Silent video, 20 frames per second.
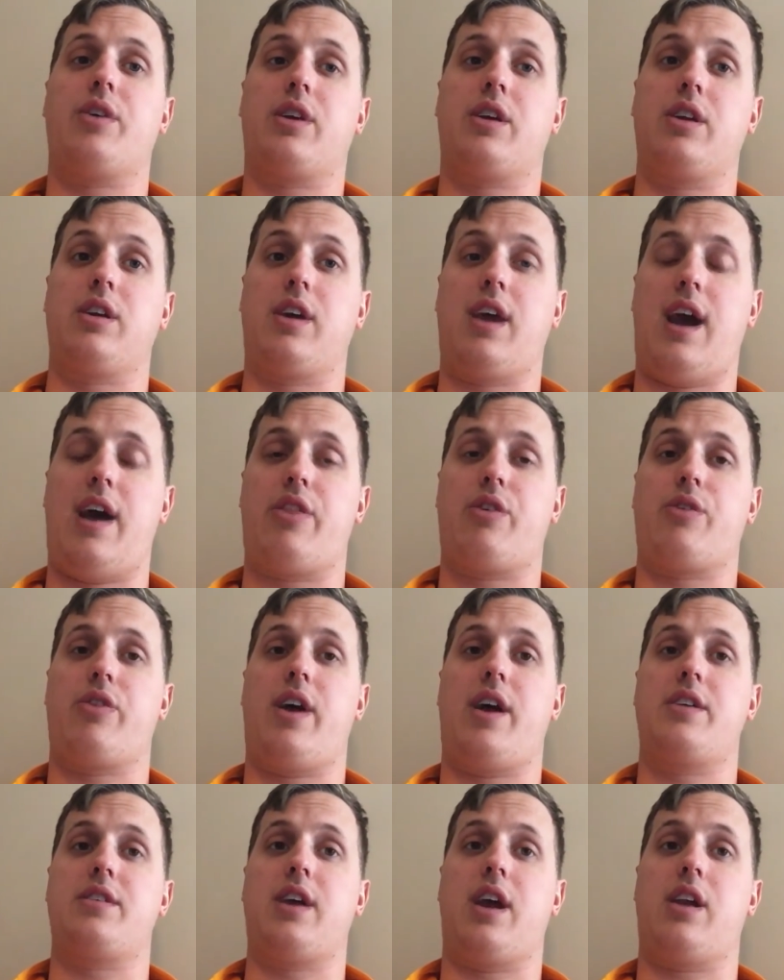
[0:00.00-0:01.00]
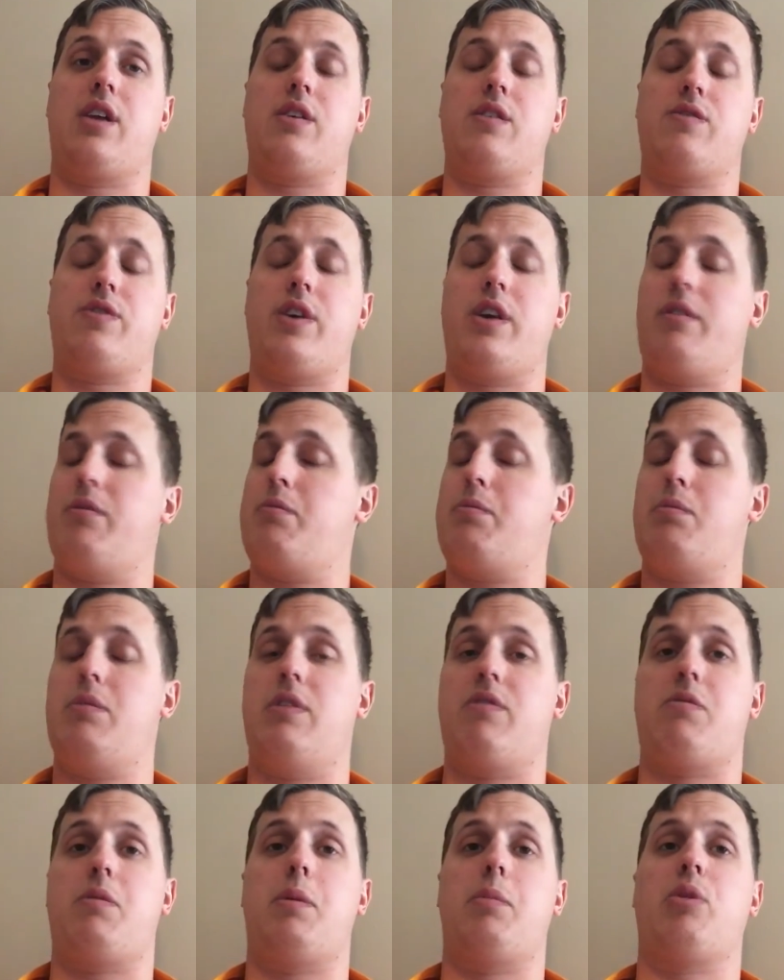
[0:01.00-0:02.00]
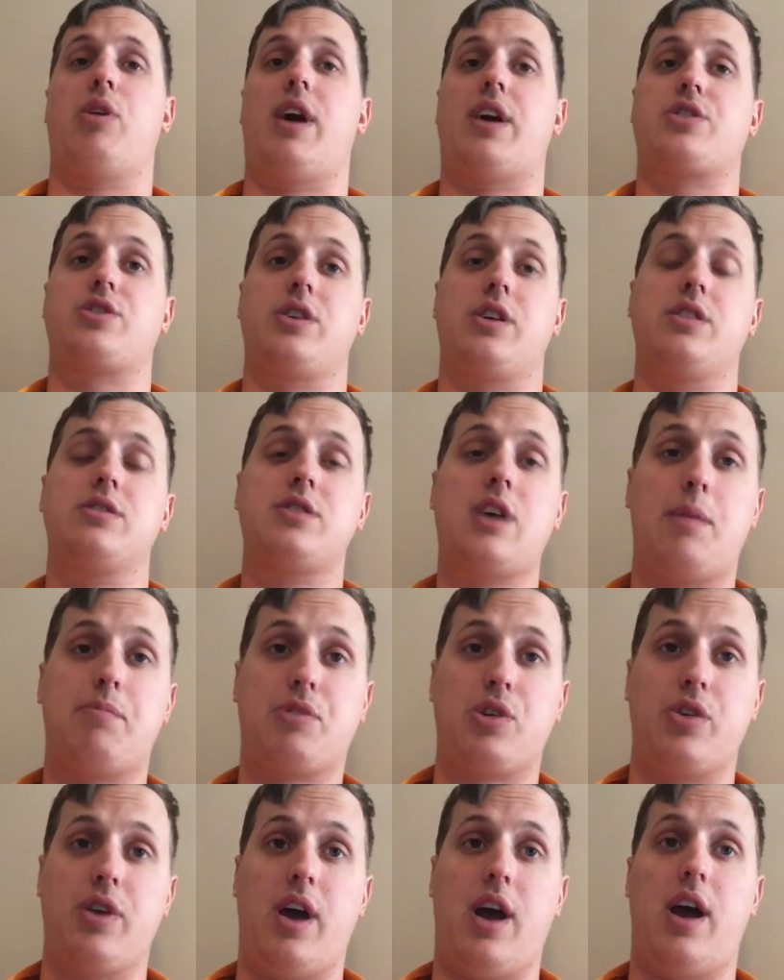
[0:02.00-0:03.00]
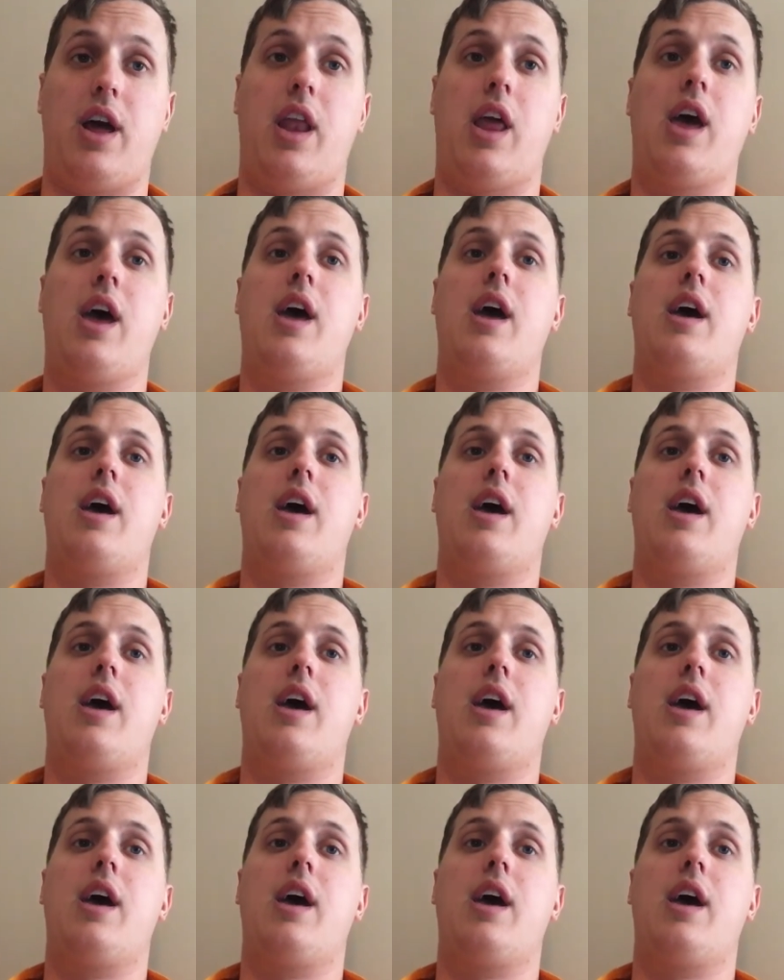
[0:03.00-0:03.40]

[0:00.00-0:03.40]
and can gather that data if people actually accept or not,